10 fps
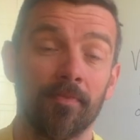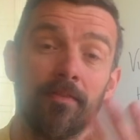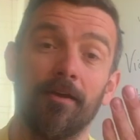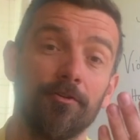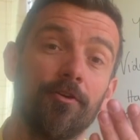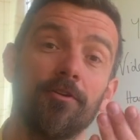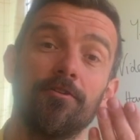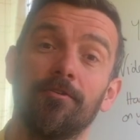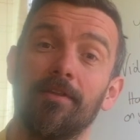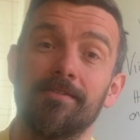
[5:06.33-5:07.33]
Now you can
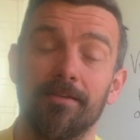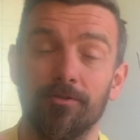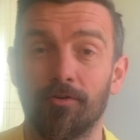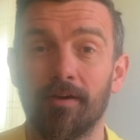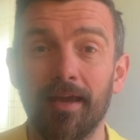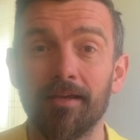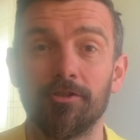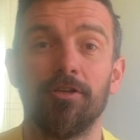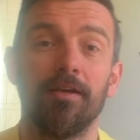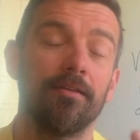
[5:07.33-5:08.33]
do this in your
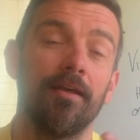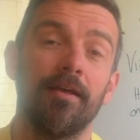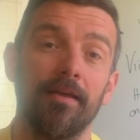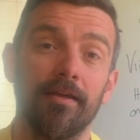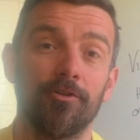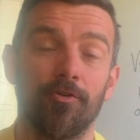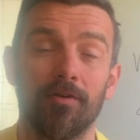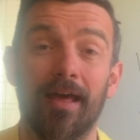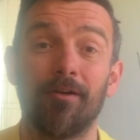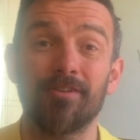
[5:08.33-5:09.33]
kitchen, in your
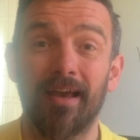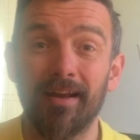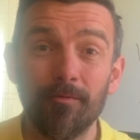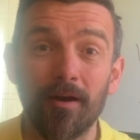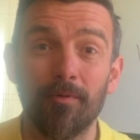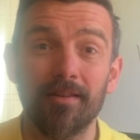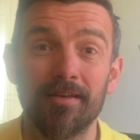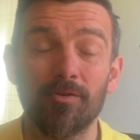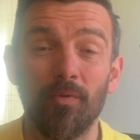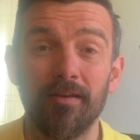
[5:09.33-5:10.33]
lounge, anywhere where
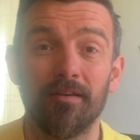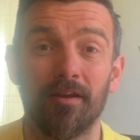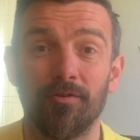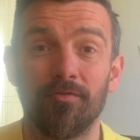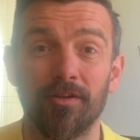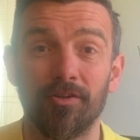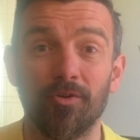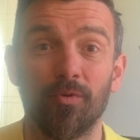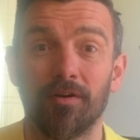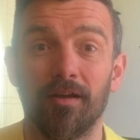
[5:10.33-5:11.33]
there's a window that
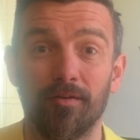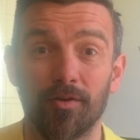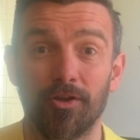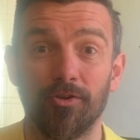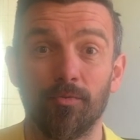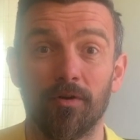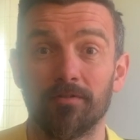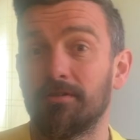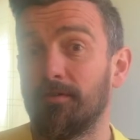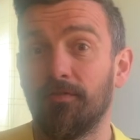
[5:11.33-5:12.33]
you
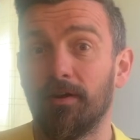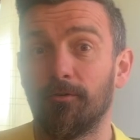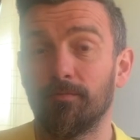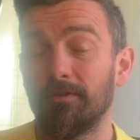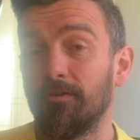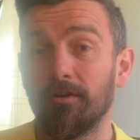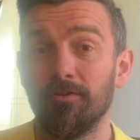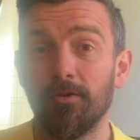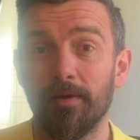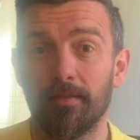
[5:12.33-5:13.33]
want to film, you can
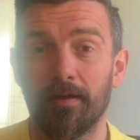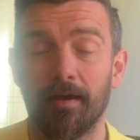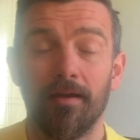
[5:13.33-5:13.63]
do it there.